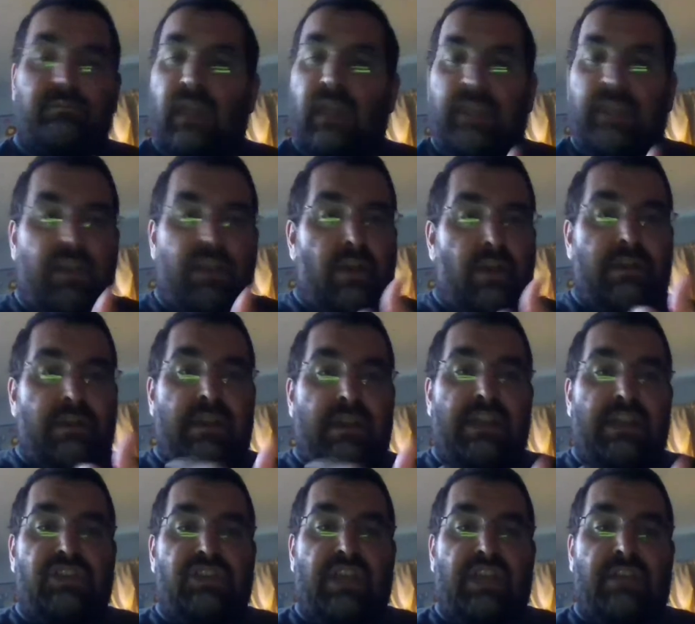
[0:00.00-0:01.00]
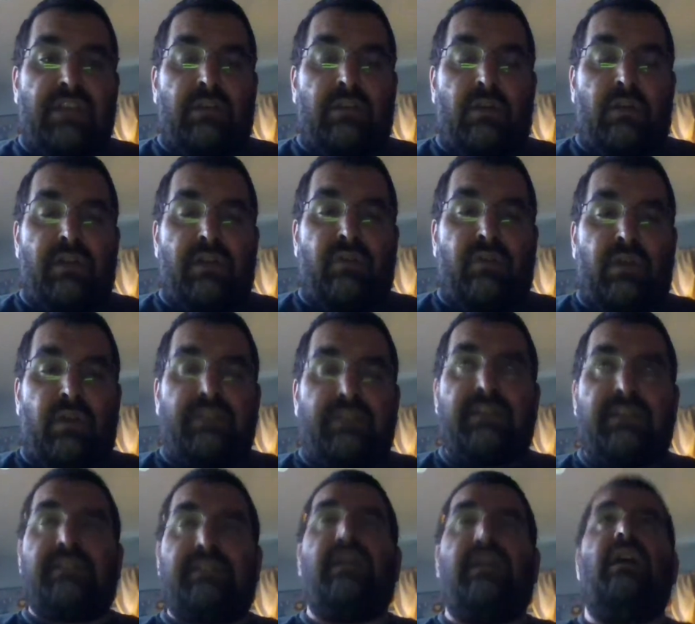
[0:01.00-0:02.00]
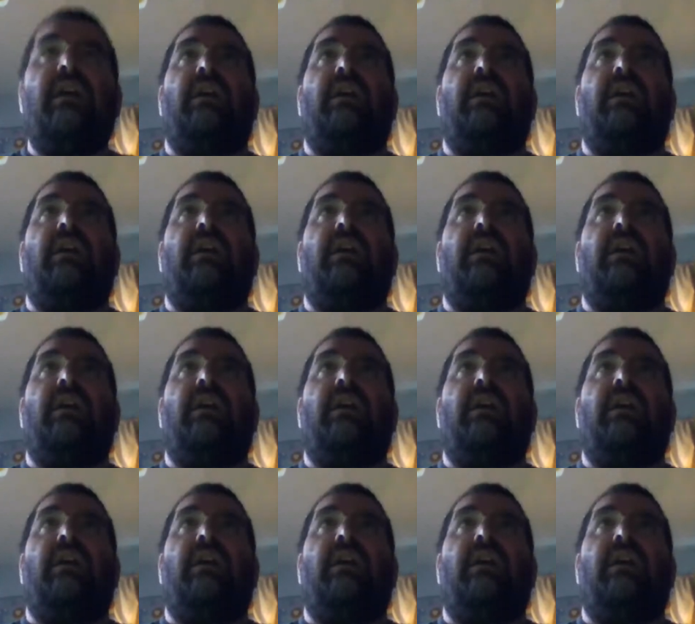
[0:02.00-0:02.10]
They couldn't initiate their own divorces.